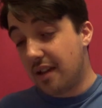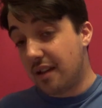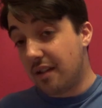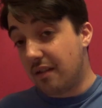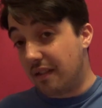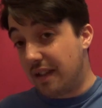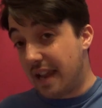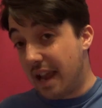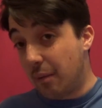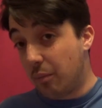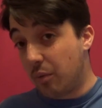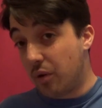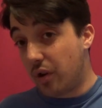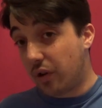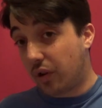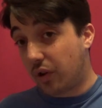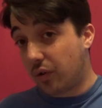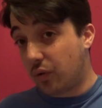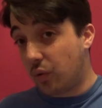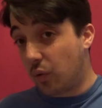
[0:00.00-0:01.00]
the
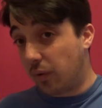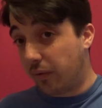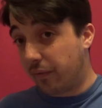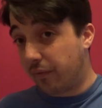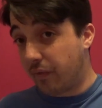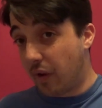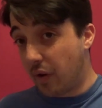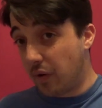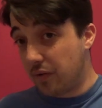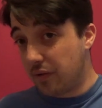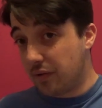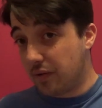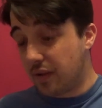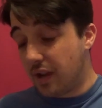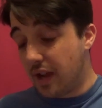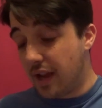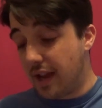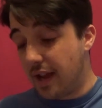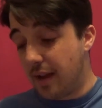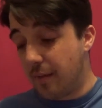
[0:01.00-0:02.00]
network or the phone.
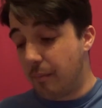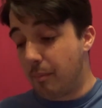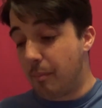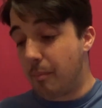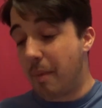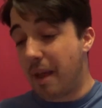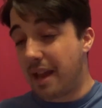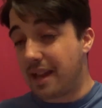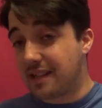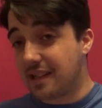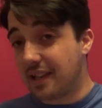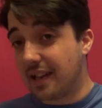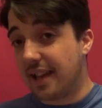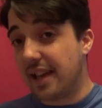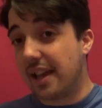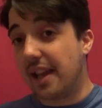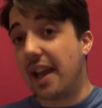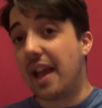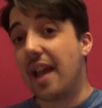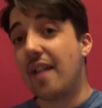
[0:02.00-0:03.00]

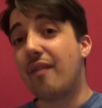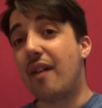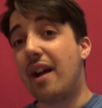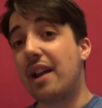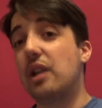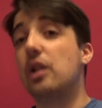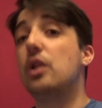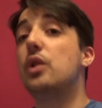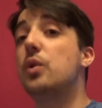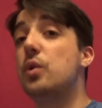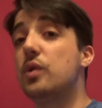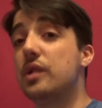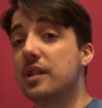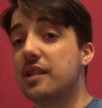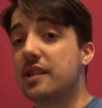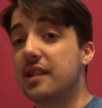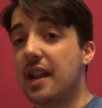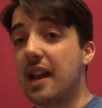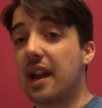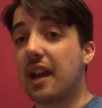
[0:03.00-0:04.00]
Basically, if I lose
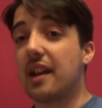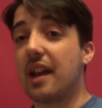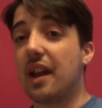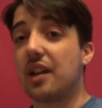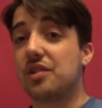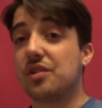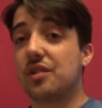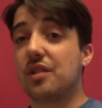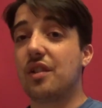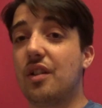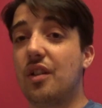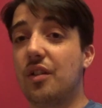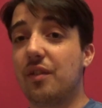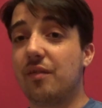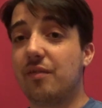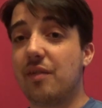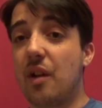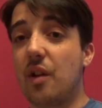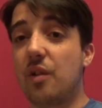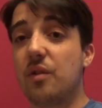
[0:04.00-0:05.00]
internet connection on the
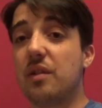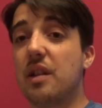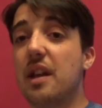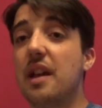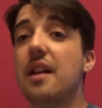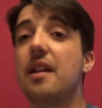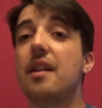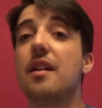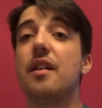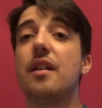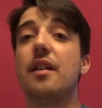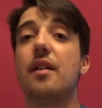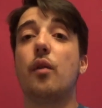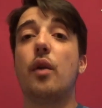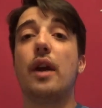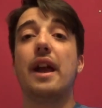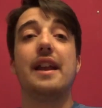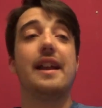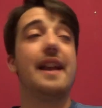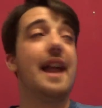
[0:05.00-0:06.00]
phone
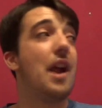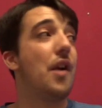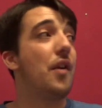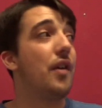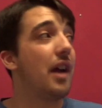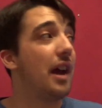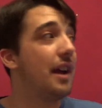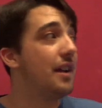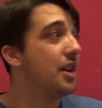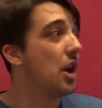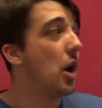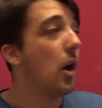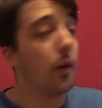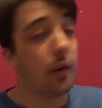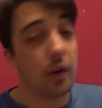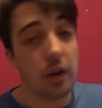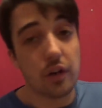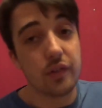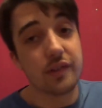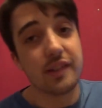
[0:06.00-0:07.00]
in an area that I know I'm
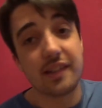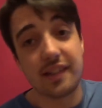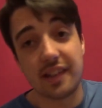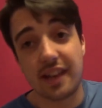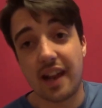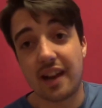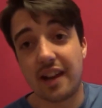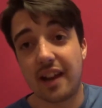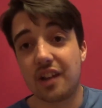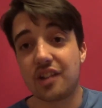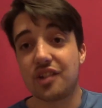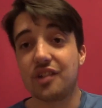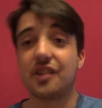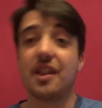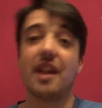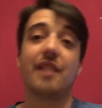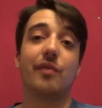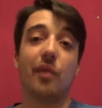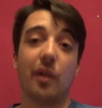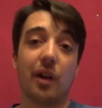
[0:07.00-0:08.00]
going to lose internet connection,
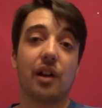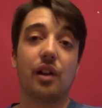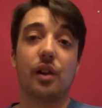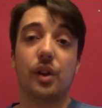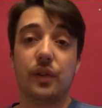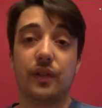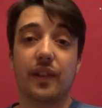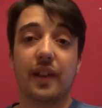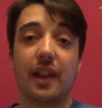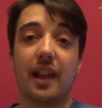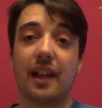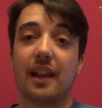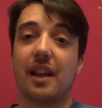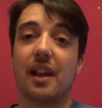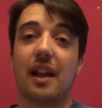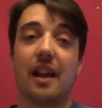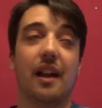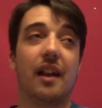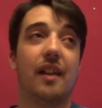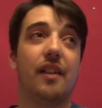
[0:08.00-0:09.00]
therefore I'm going to lose it. Like
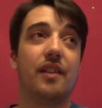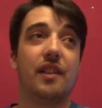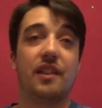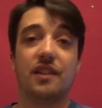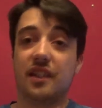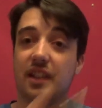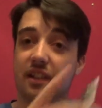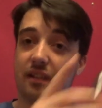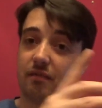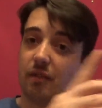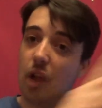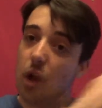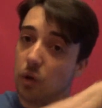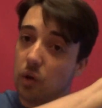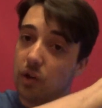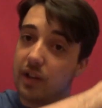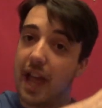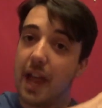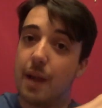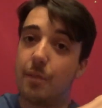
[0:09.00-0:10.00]
there's a local
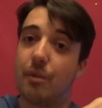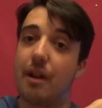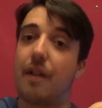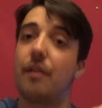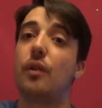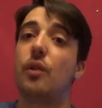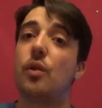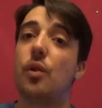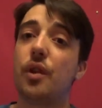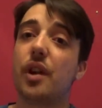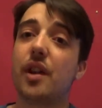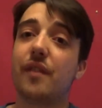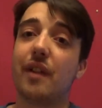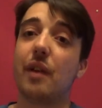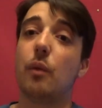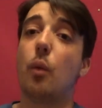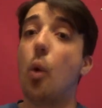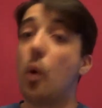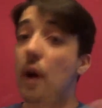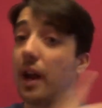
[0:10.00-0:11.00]
game around the corner. If I
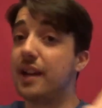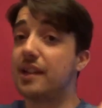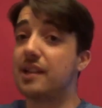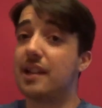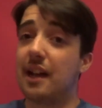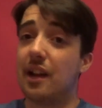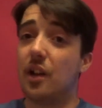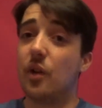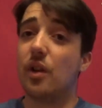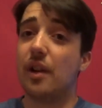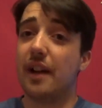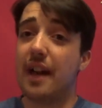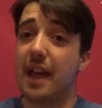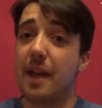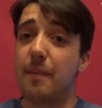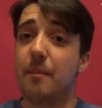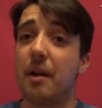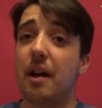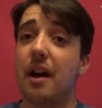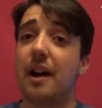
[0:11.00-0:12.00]
walk into that local
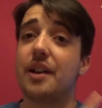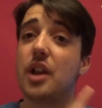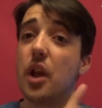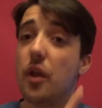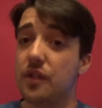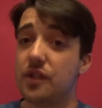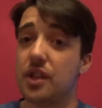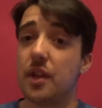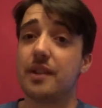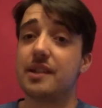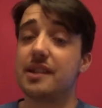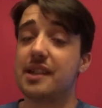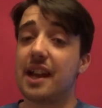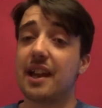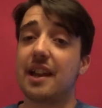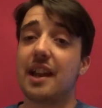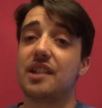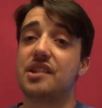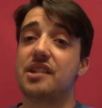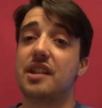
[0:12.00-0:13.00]
game, I know there's no internet
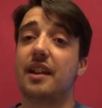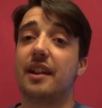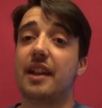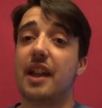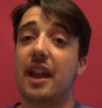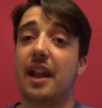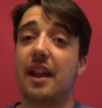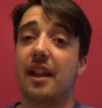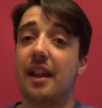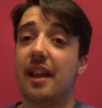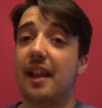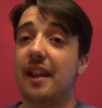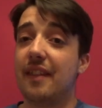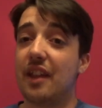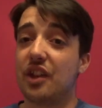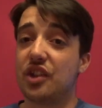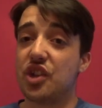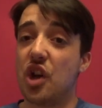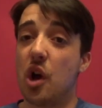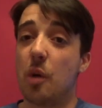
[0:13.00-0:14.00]
connection in
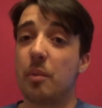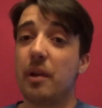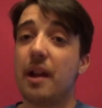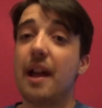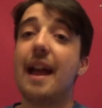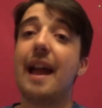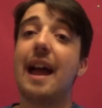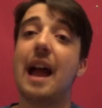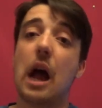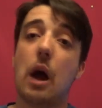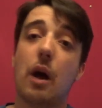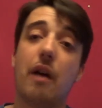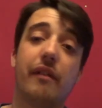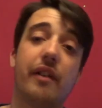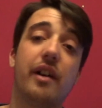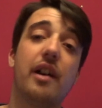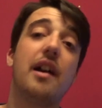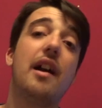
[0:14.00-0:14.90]
that shop. However,